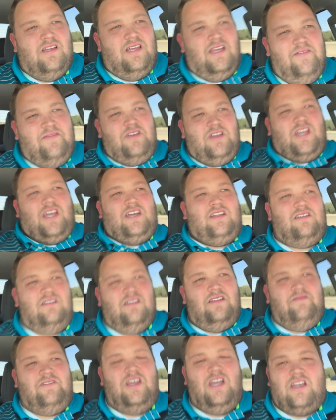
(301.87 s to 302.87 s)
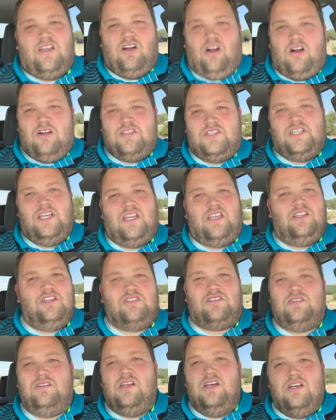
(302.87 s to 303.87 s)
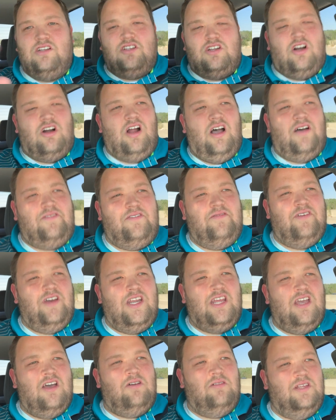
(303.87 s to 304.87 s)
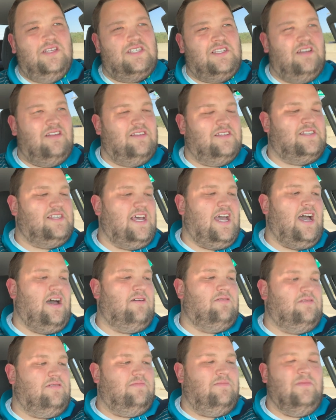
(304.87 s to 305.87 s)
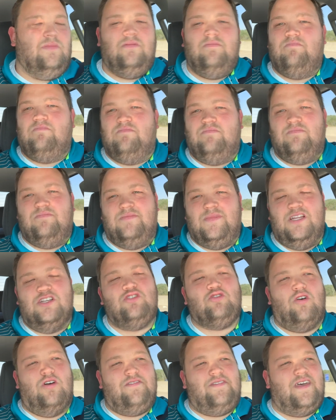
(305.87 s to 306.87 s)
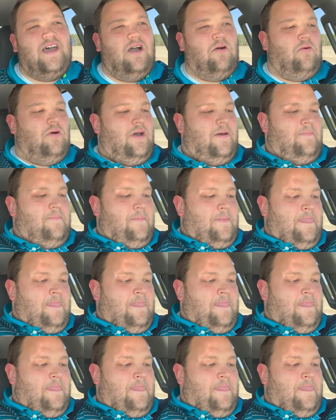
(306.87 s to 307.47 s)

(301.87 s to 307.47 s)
if you get car sick, just turn the video, listen to the sound, enjoy it that way.